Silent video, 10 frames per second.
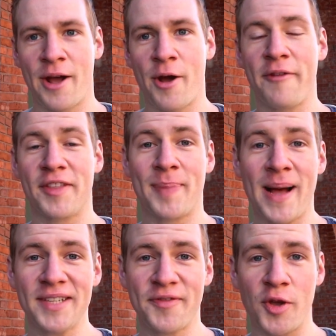Now over the
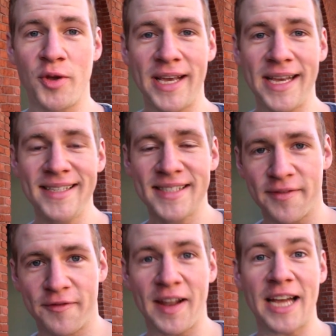past few years,
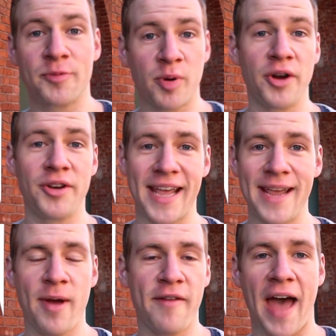the Flash Pro
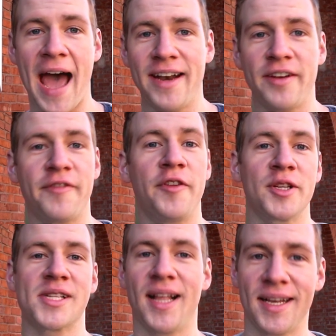team have added
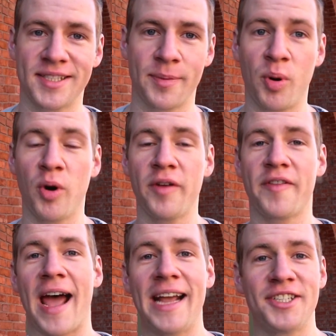first-class support
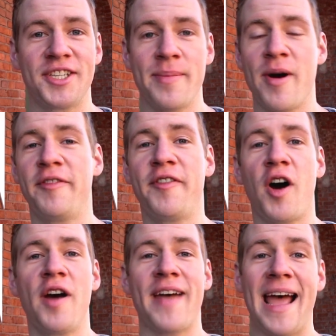for
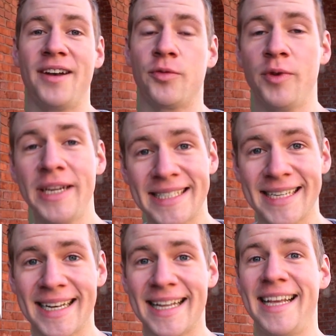HTML5 and
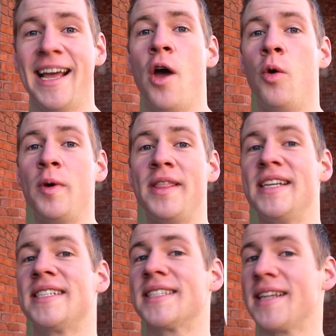recently with
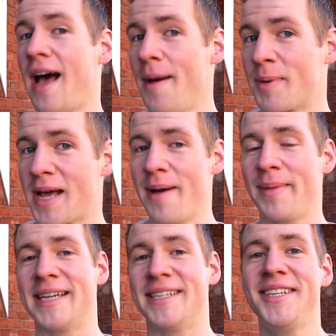this
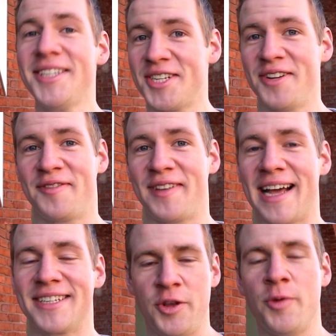upcoming edition of
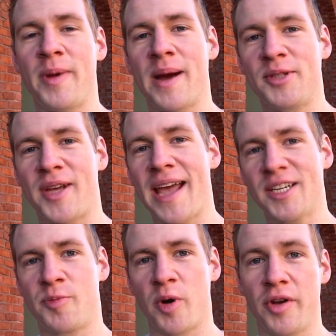Flash, you'll be able to
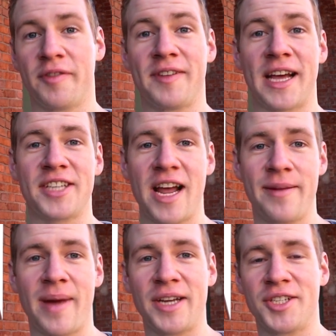export your Flash
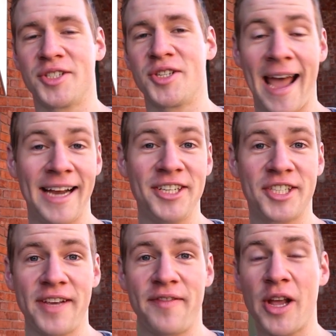animations to
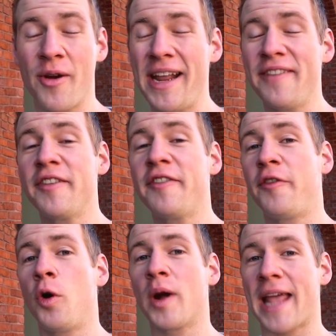HD video and even
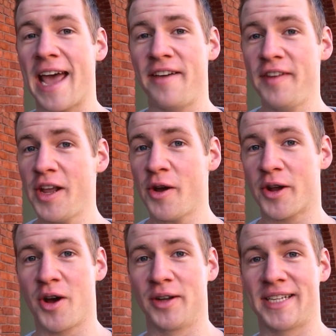4K video
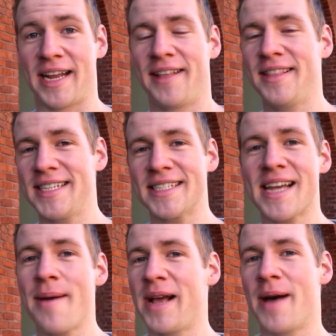content. And this is
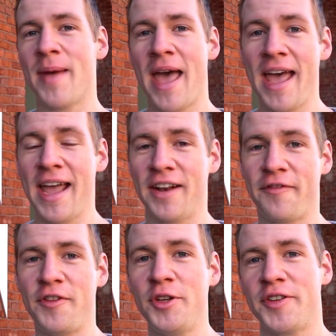coming up in a
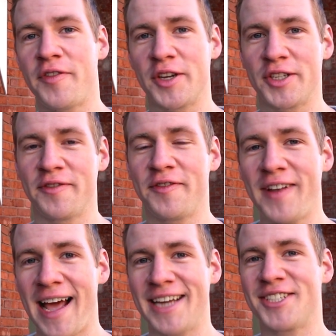future version of
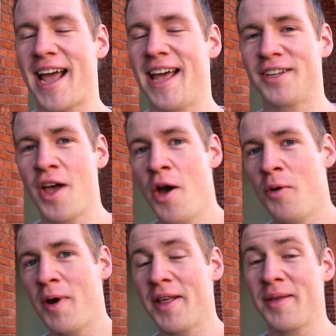Flash, and
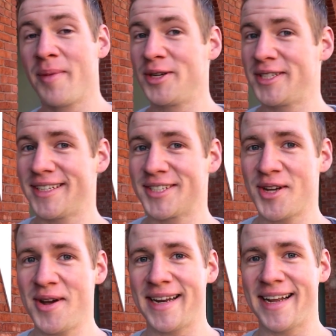one of the most
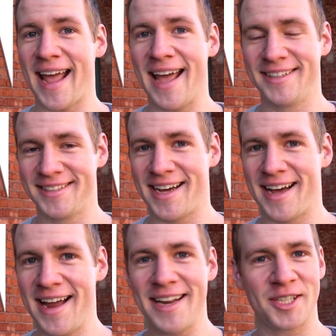exciting and
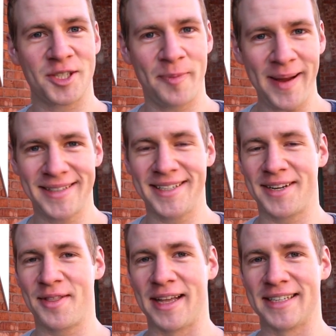
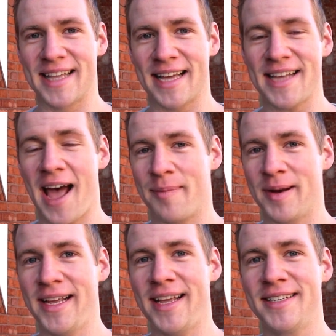unexpected things that's
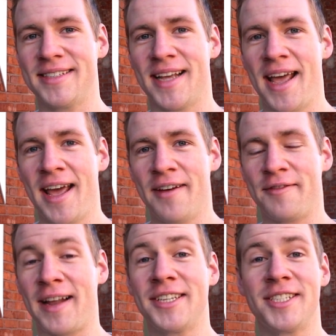happening is
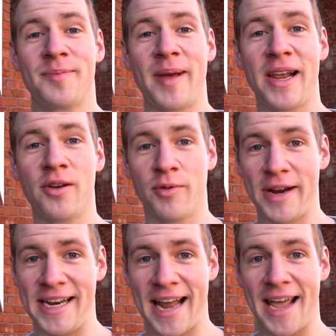Flash is being
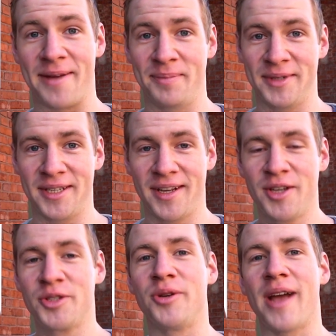renamed
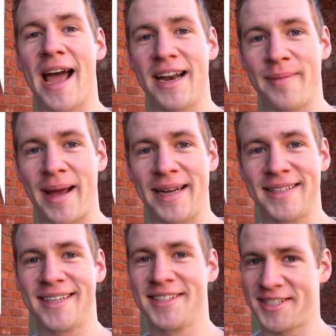to Animate
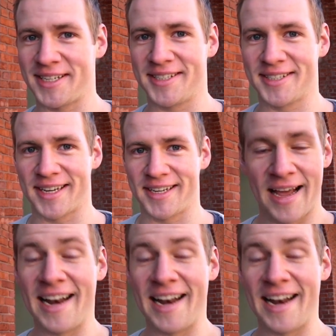CC.